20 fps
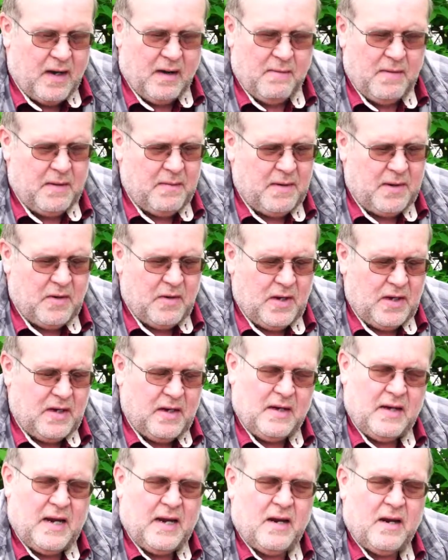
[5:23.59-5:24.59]
Maybe you
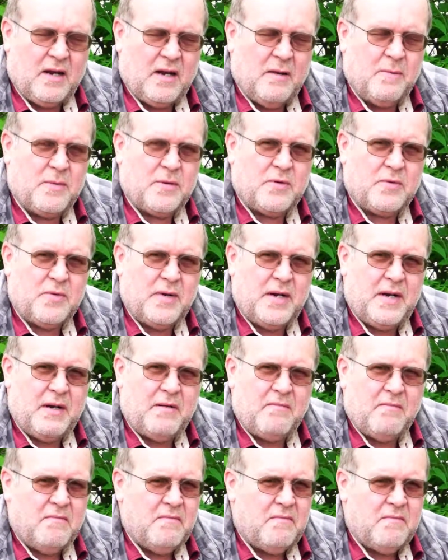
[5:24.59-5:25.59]
need to take a compass
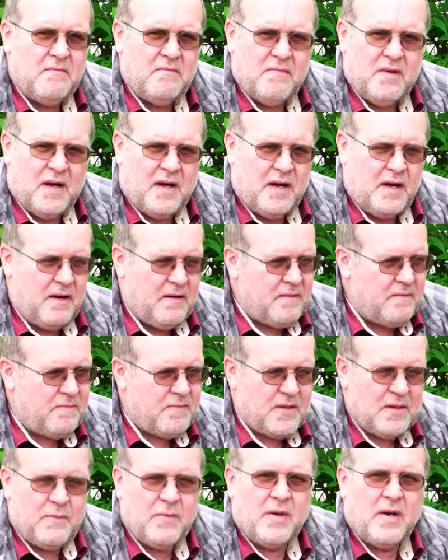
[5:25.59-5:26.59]
reading,
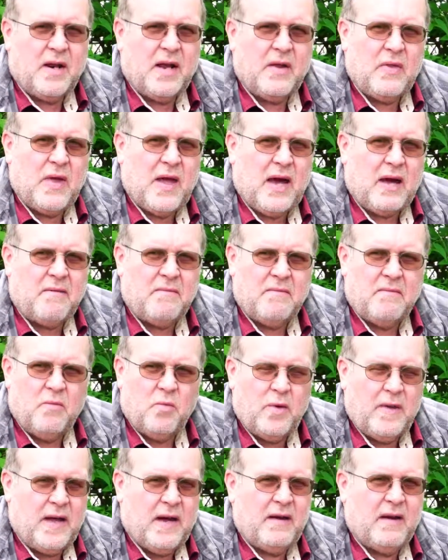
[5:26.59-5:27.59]
something like that,
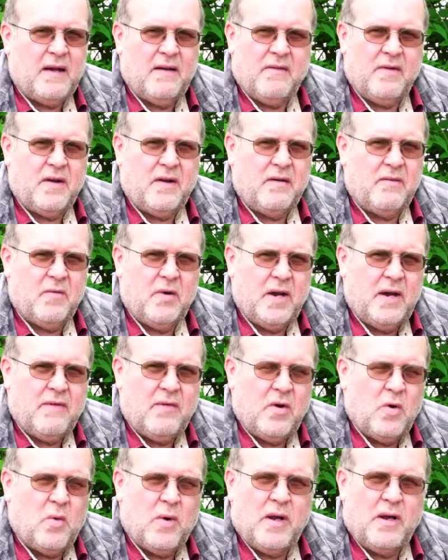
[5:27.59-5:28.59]
without giving
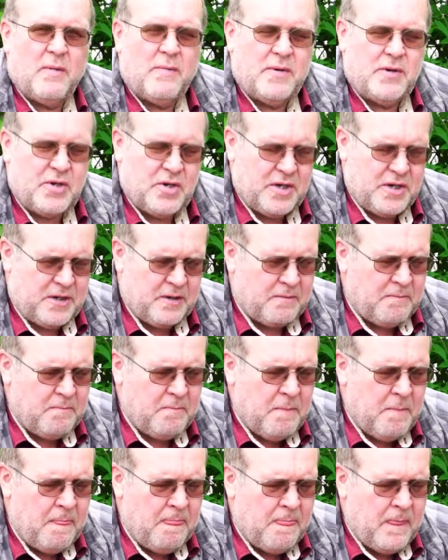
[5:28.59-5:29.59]
away your position.
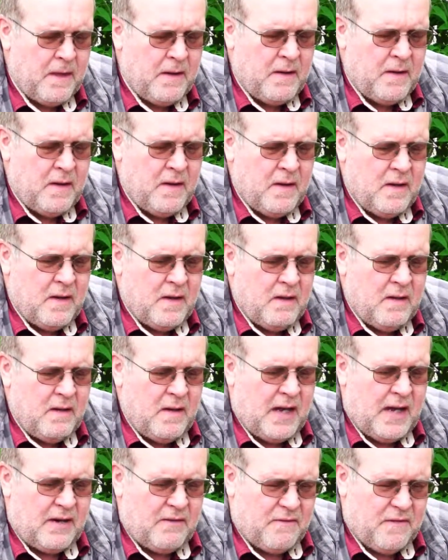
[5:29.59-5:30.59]

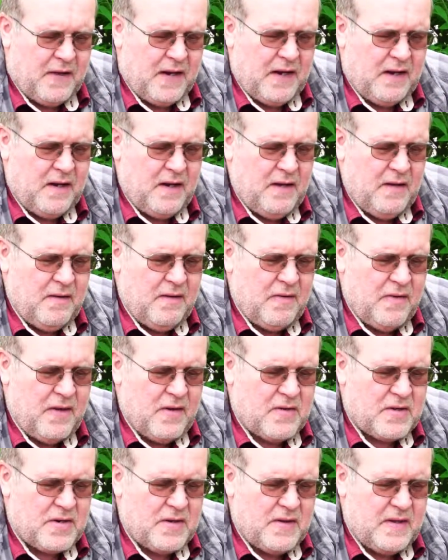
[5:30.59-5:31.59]
And finally,
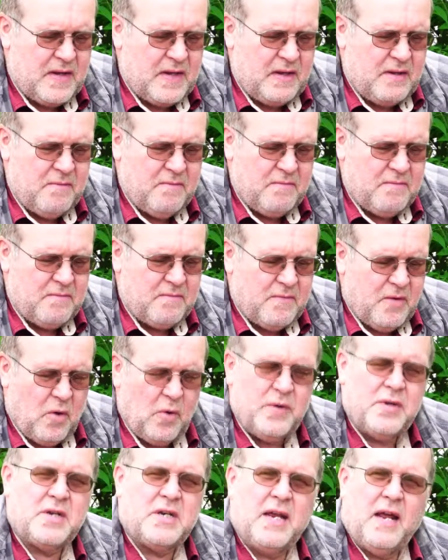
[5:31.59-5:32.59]
there's the
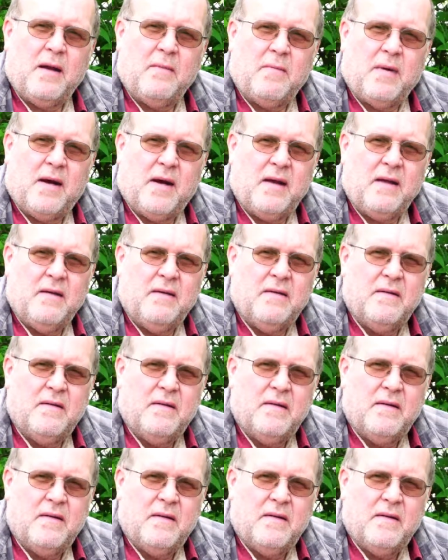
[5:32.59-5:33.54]
old standby